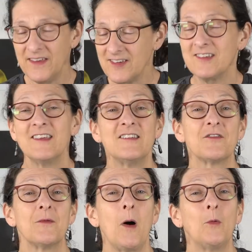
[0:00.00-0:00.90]
This is
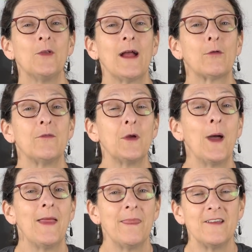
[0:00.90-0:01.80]
Lisa from Mobile Tech Review,
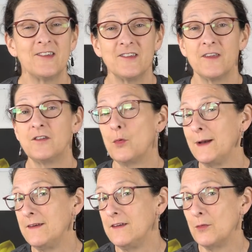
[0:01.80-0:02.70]
and this is the
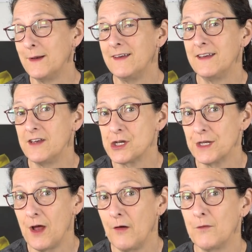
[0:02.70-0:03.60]
2020
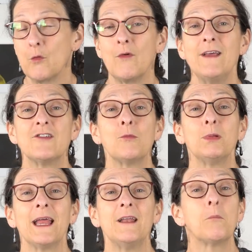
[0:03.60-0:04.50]
edition of the Razer
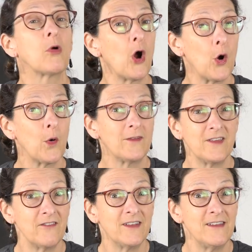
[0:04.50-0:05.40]
Blade Pro
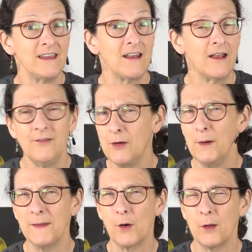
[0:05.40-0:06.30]
17. I don't know
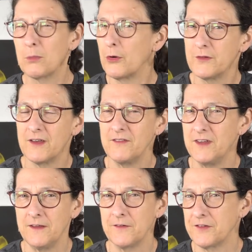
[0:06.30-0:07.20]
why they call it Pro 17.